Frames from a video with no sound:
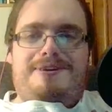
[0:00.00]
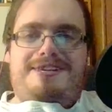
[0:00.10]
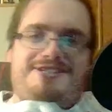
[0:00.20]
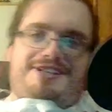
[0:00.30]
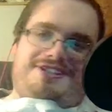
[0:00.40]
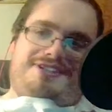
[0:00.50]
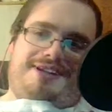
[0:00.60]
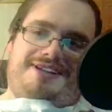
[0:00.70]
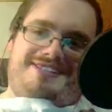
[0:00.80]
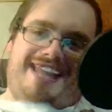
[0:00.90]
he said just go
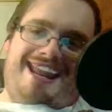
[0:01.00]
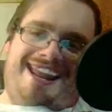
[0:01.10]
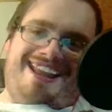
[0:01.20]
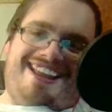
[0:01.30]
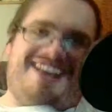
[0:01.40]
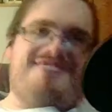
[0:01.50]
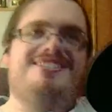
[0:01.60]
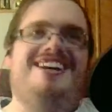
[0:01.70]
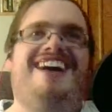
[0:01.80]
like, ding ding comes on.